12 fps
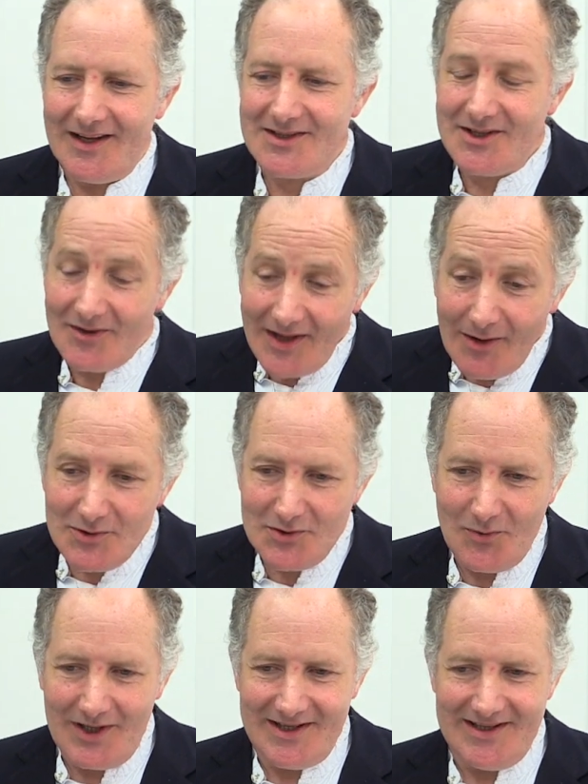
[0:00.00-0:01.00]
So that was
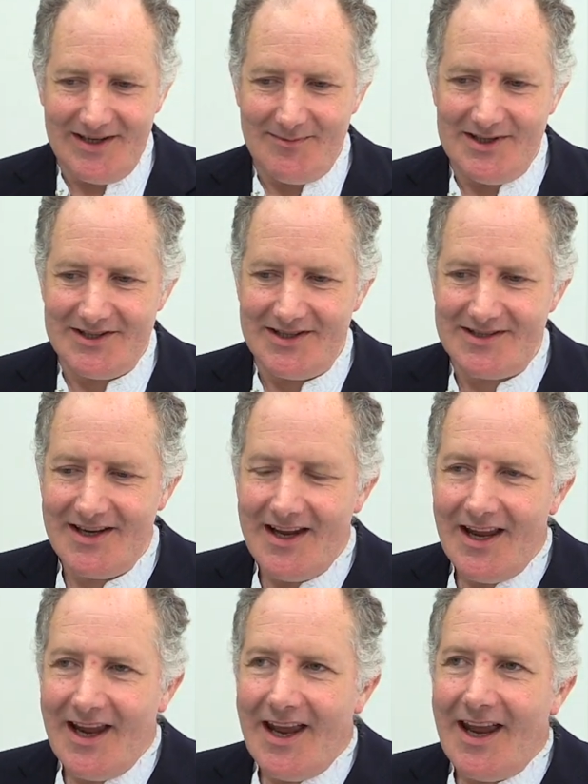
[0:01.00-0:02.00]
one of the images.
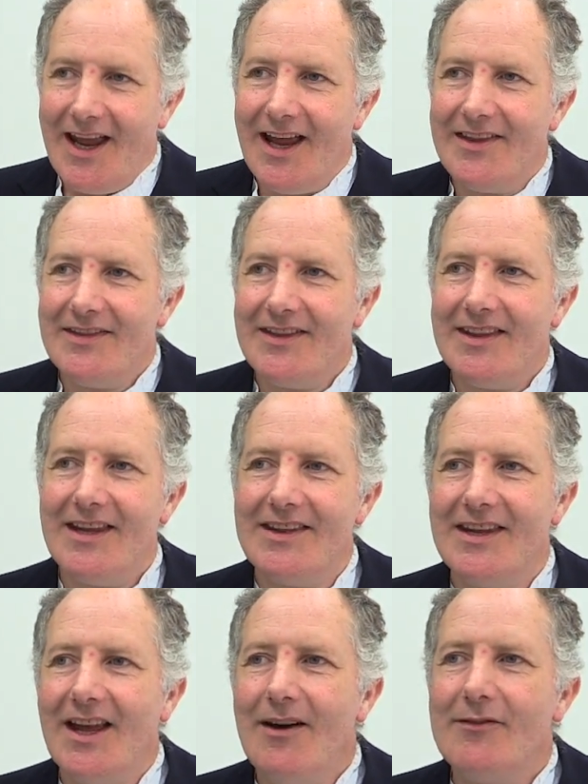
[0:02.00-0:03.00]
And
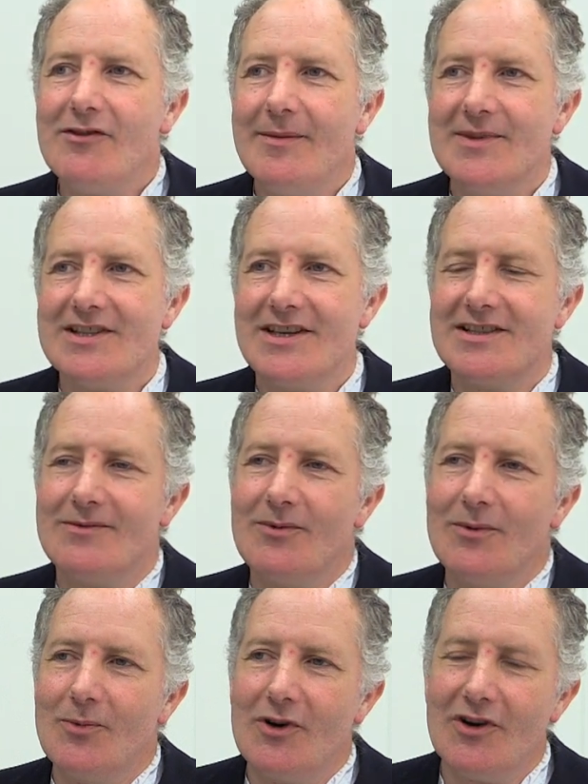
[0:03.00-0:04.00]
the other images
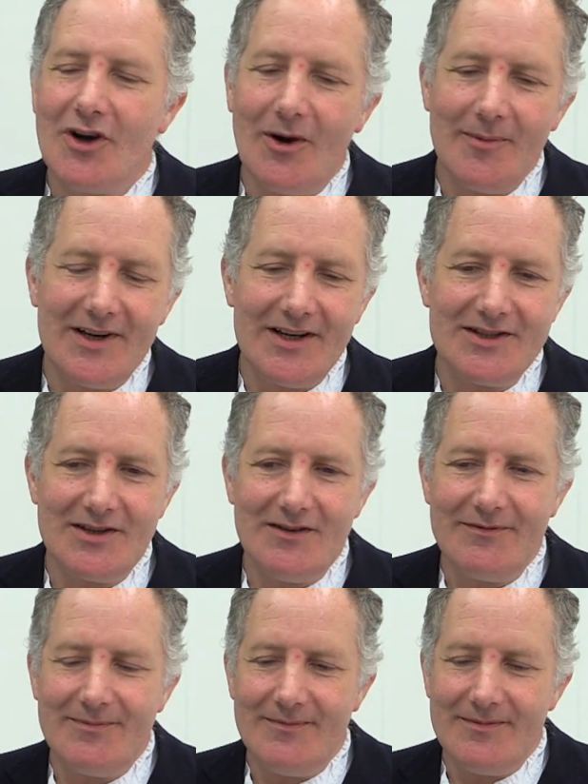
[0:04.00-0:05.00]
were a combination
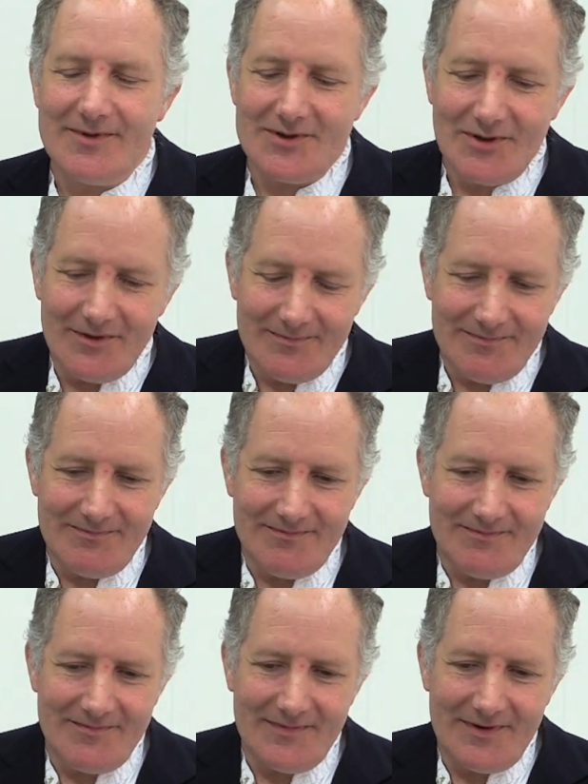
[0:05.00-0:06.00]
of sort of
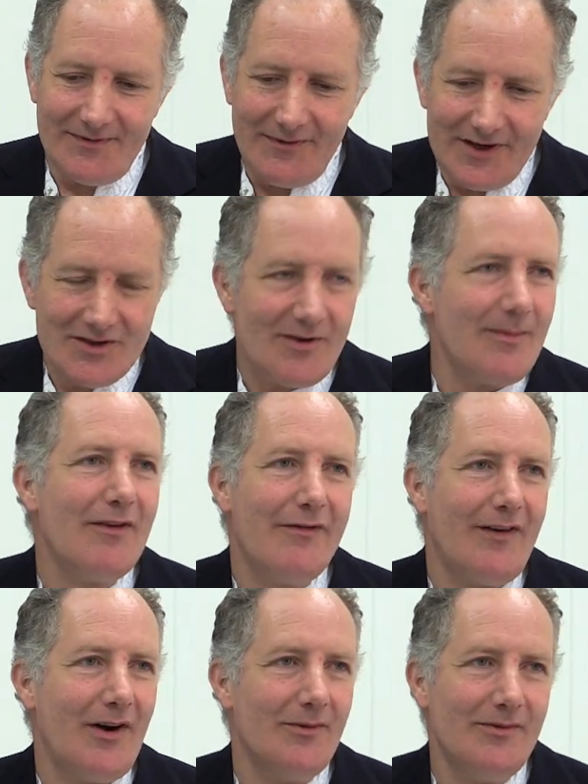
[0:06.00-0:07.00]
things on my
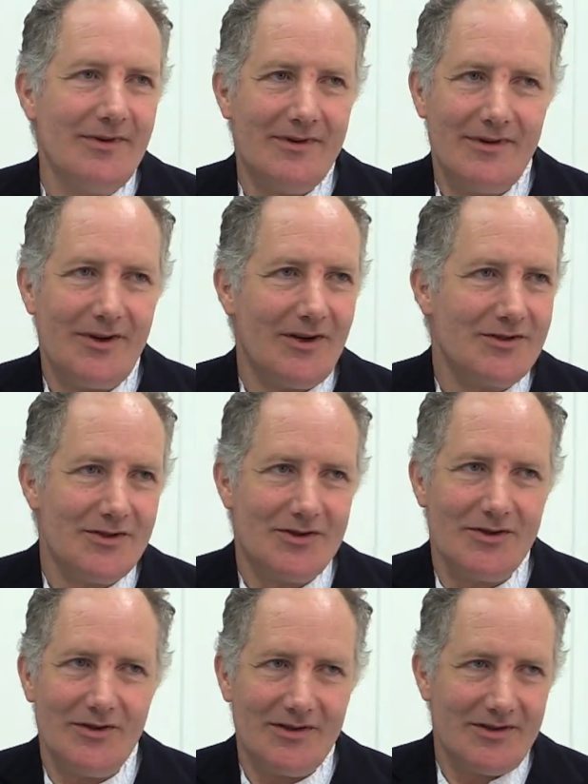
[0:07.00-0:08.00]
phone that I just
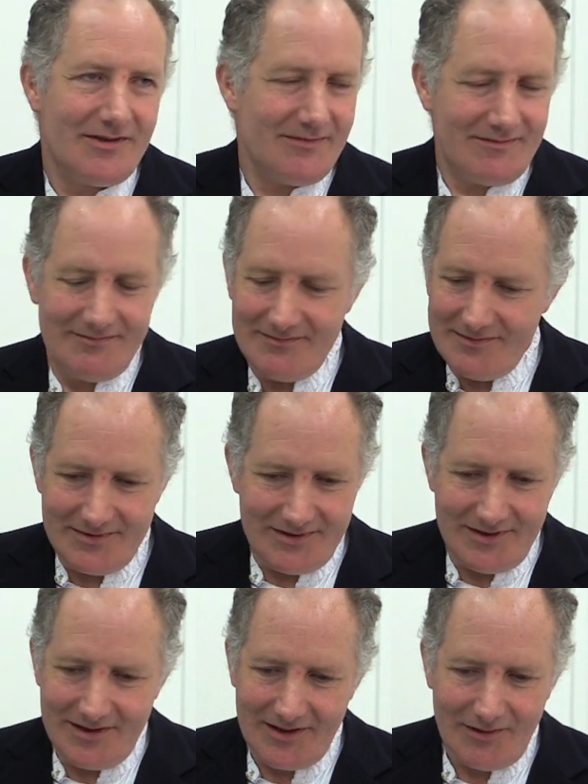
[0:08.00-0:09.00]
took,
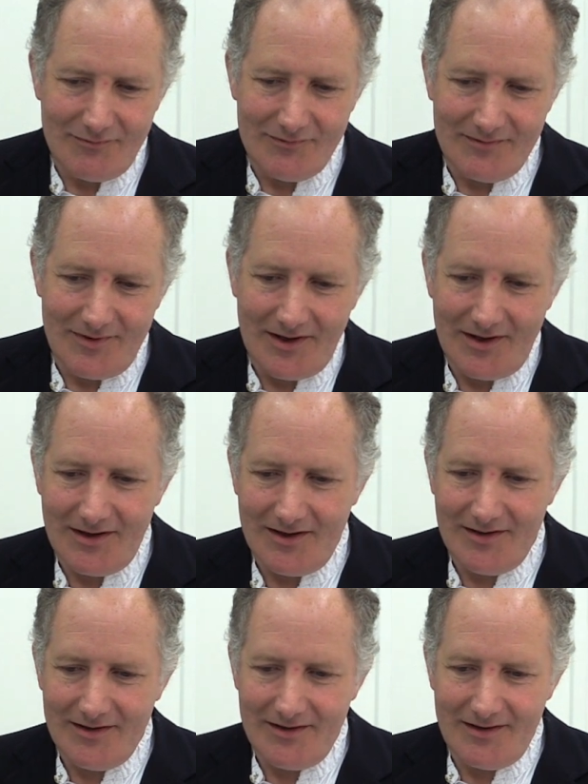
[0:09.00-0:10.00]
at
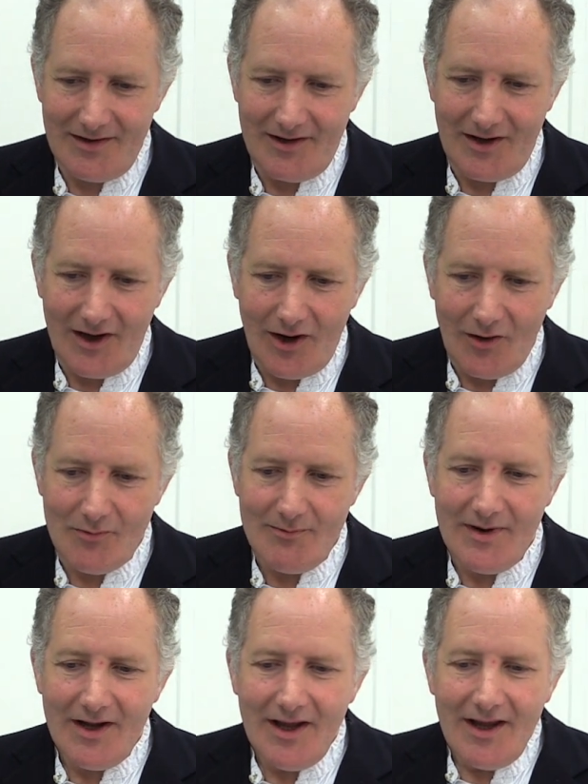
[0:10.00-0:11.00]

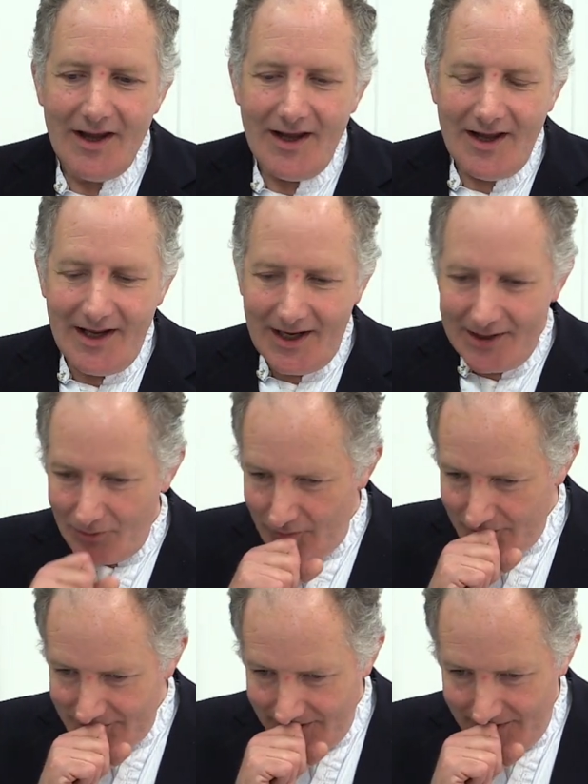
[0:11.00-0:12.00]
home, and
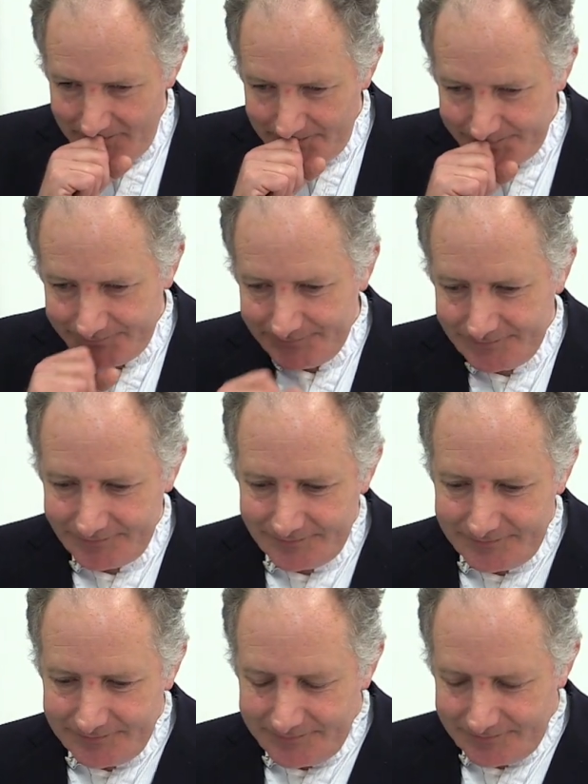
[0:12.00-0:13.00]
also
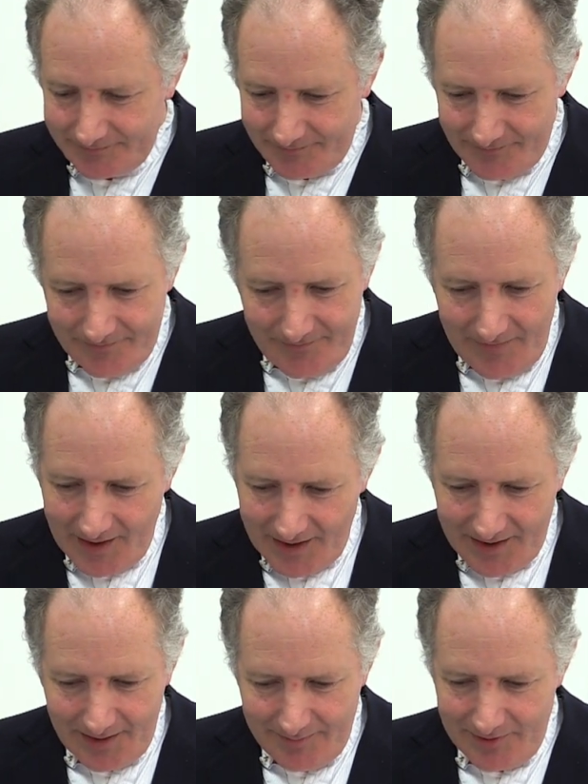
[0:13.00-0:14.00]
a
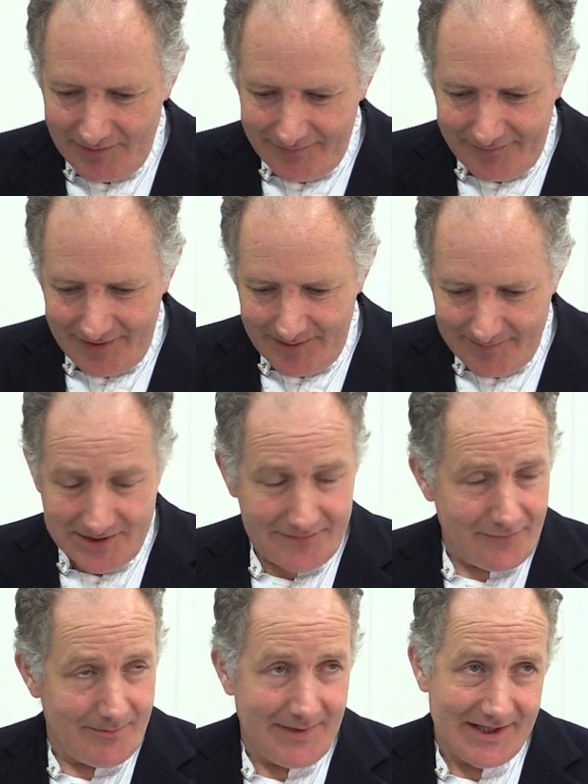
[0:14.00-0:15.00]
couple of images
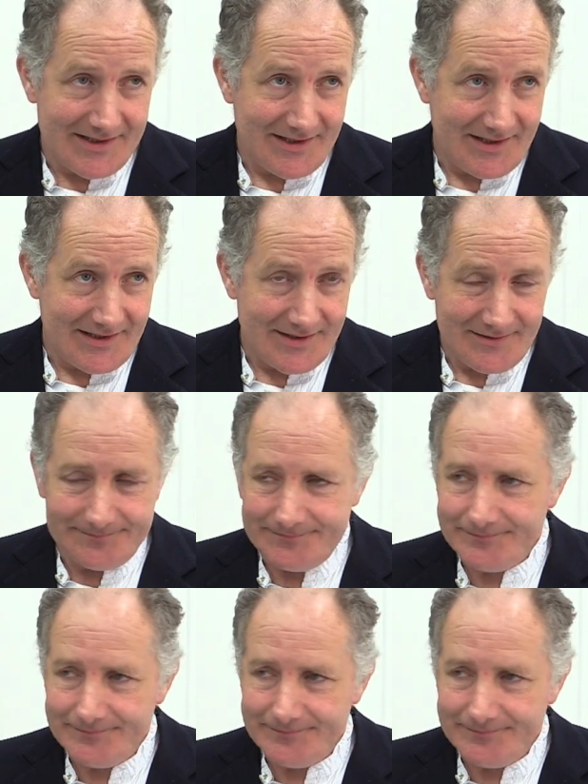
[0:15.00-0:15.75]
from magazines.